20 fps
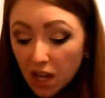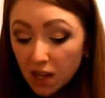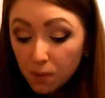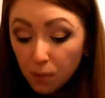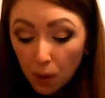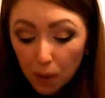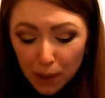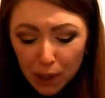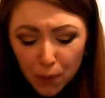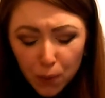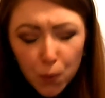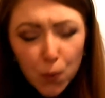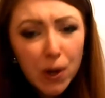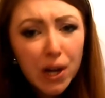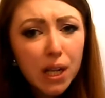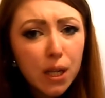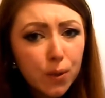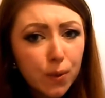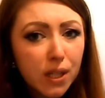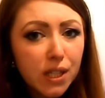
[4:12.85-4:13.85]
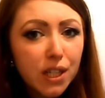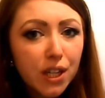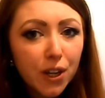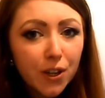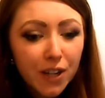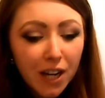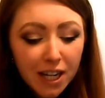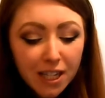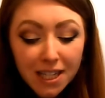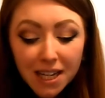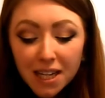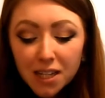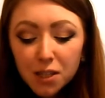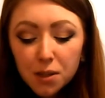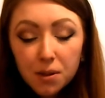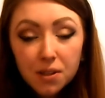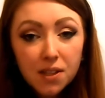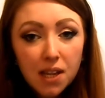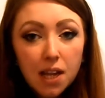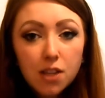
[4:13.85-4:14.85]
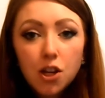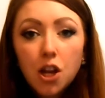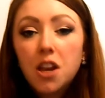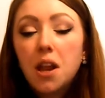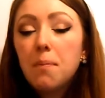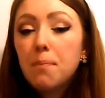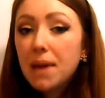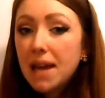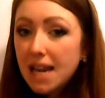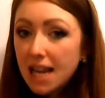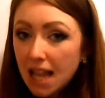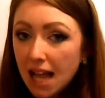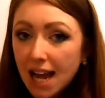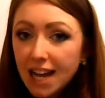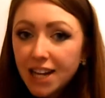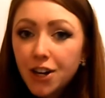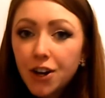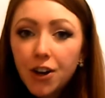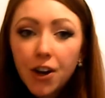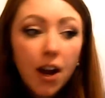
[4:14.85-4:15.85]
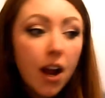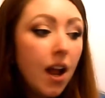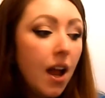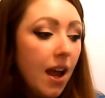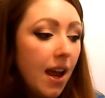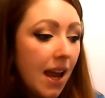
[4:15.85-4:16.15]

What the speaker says: it's probably a really good idea to set down a bin liner